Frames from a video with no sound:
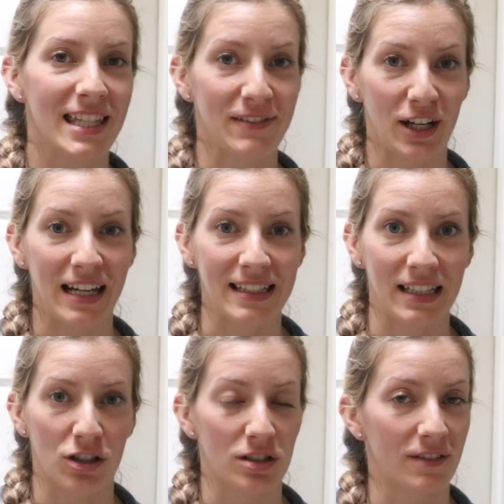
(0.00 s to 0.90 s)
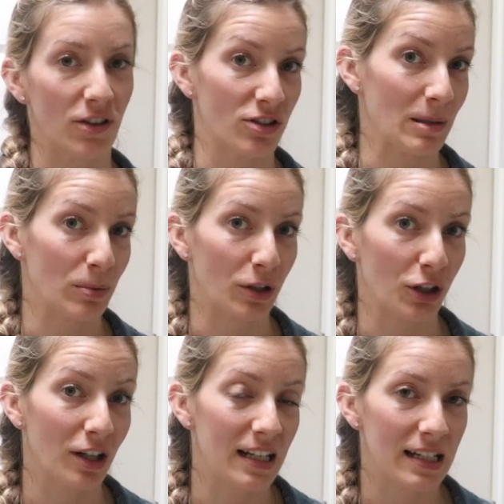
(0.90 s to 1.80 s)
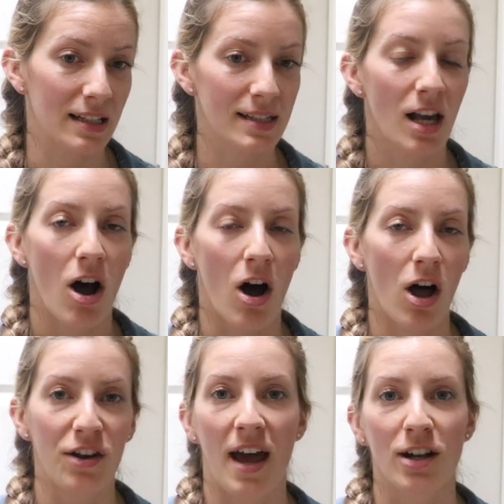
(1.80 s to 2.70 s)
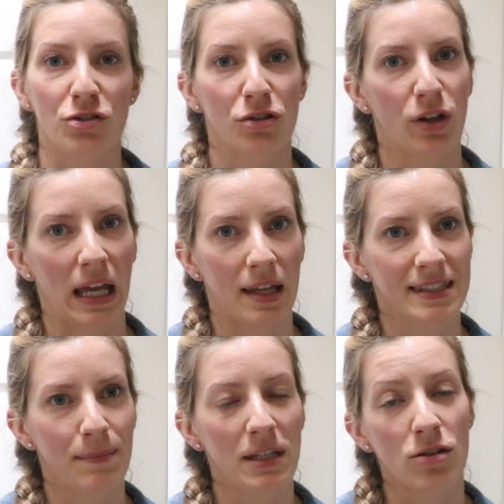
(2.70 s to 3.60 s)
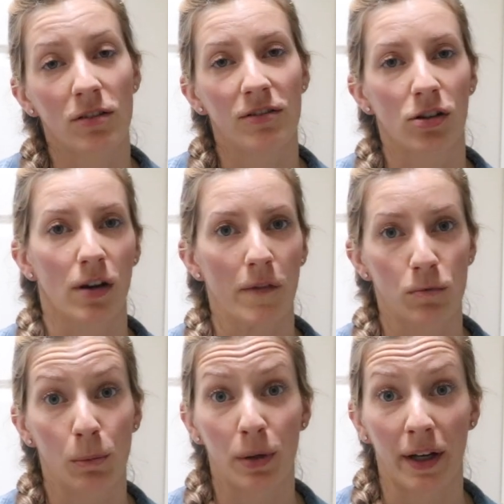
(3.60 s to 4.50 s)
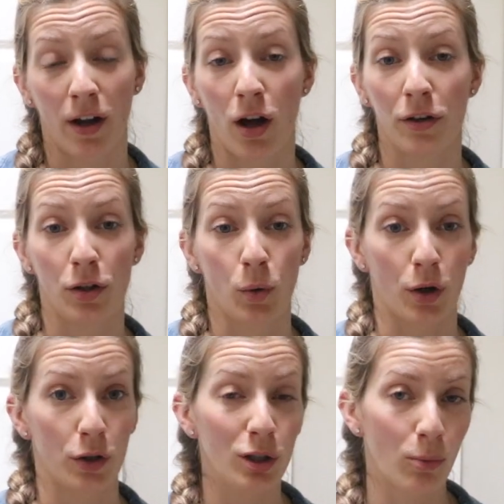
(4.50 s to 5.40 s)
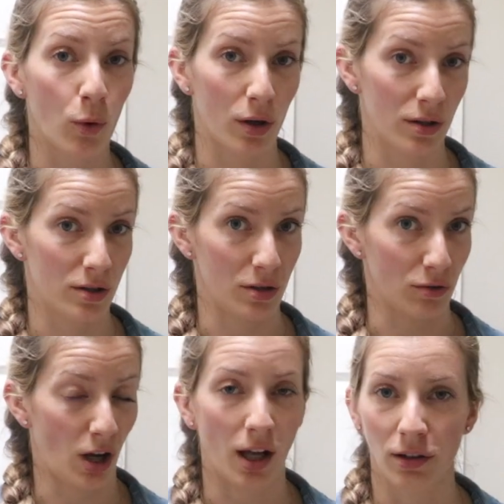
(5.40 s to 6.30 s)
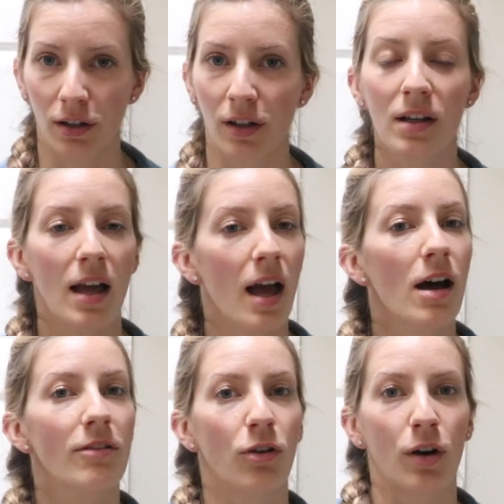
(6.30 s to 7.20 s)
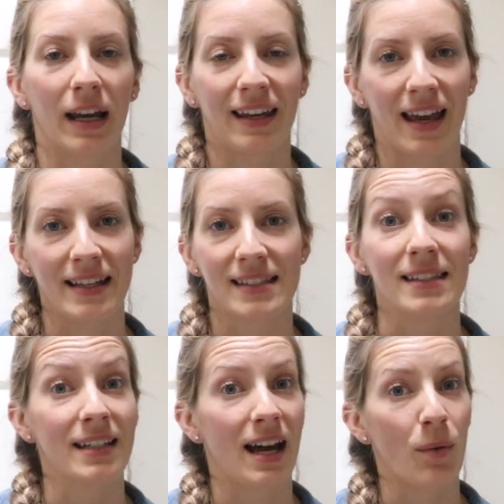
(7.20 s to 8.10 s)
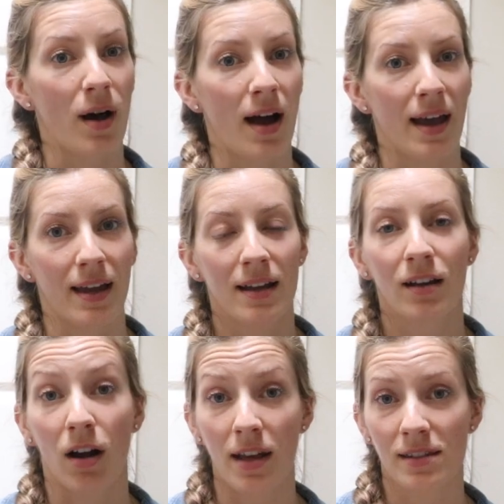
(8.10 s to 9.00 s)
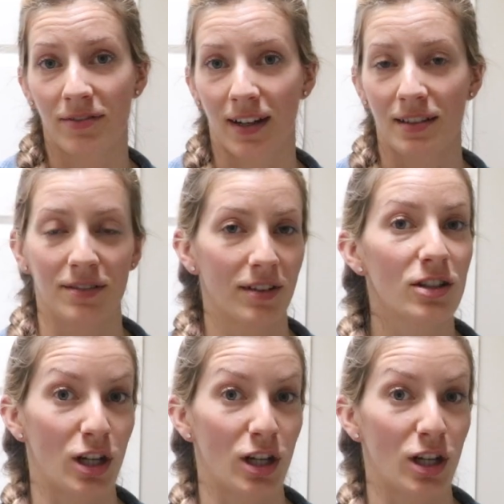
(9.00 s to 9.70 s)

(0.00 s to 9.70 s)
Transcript: It's very easy, just a few simple ingredients, all natural, and something you can feel comfortable putting on your newborn to toddler for a nice DIY, cost-effective